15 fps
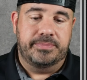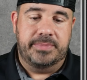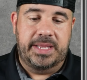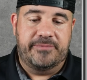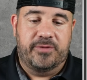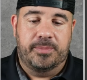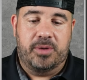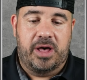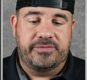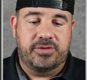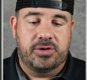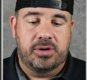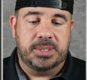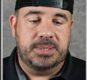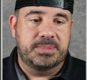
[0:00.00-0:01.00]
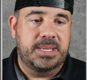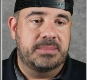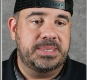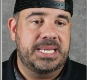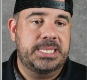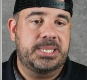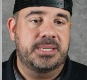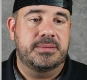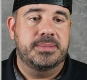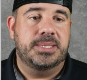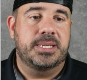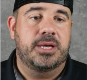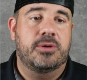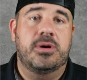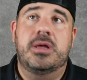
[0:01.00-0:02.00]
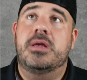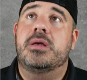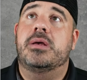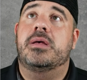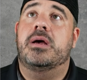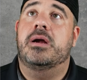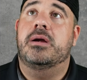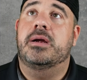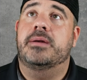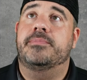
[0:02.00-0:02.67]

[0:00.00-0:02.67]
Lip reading: Football after dark sometimes gets you. So, all right,